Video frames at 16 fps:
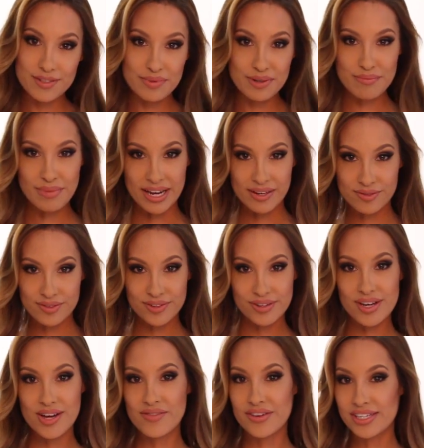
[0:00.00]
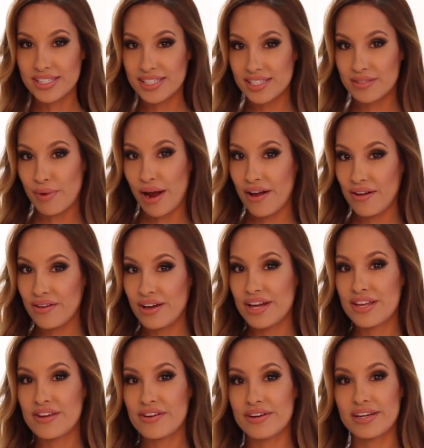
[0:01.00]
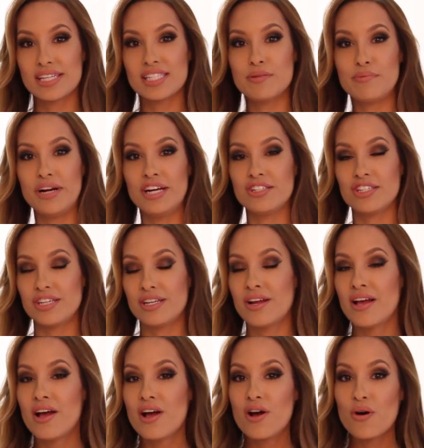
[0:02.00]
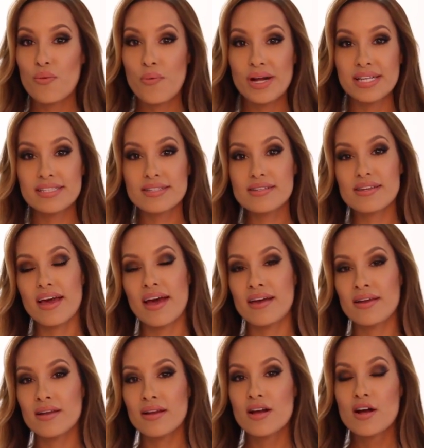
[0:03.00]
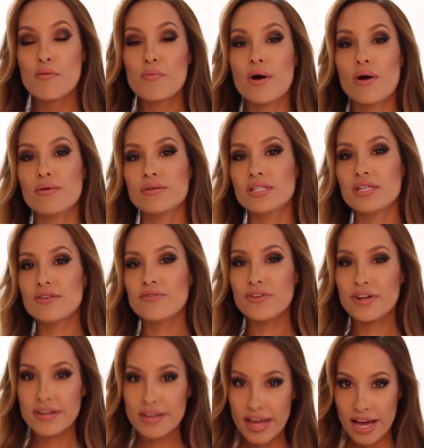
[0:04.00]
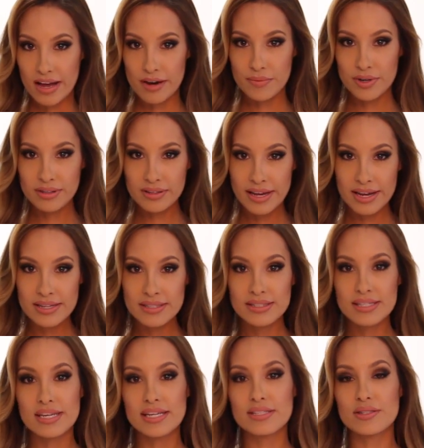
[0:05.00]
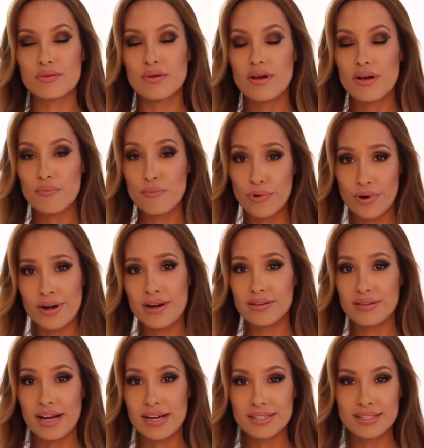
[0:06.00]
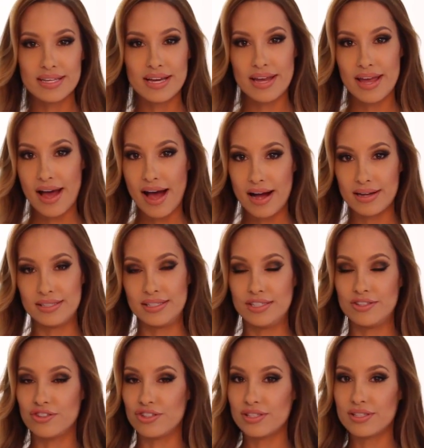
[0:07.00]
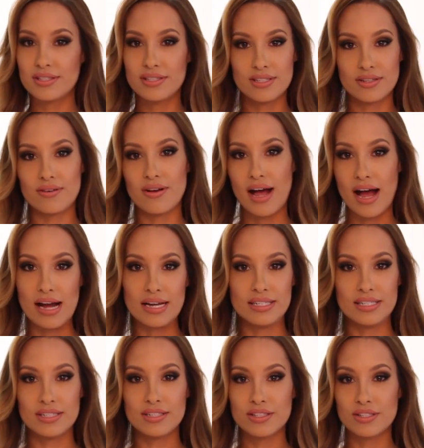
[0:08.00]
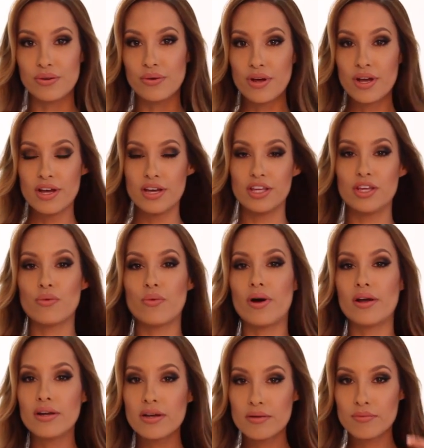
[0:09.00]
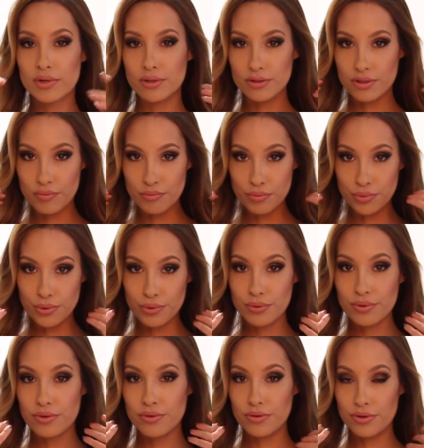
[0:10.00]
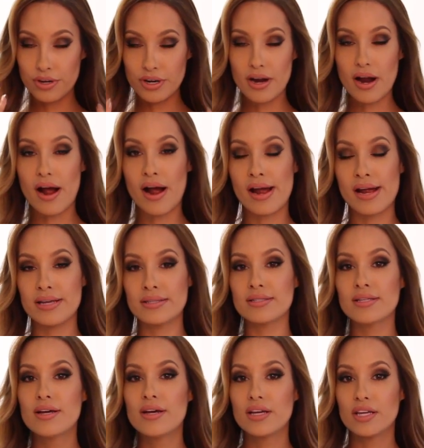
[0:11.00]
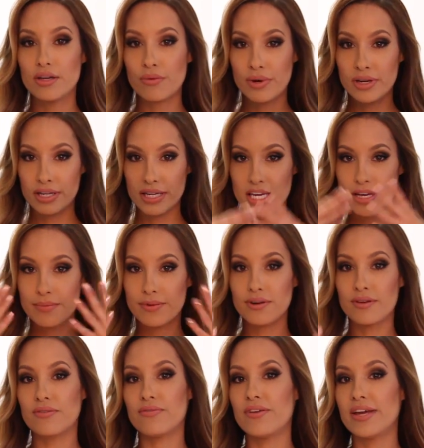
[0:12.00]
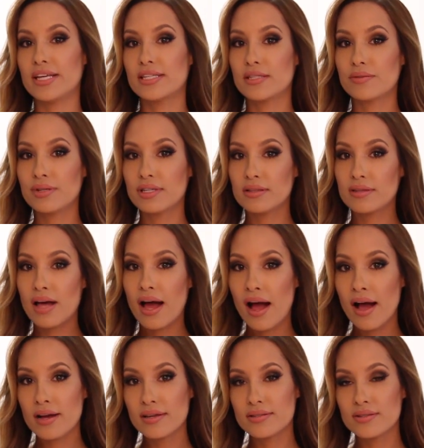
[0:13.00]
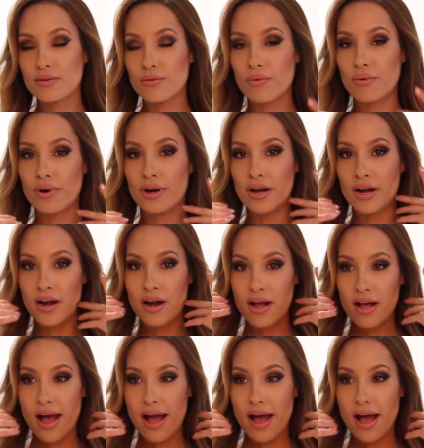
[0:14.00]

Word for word: to be mindful of your smile and your expression. Once again, posing for a camera lens is more or less like acting, just still acting. So you want to emote the mood through your eyes. You want to keep your face relaxed or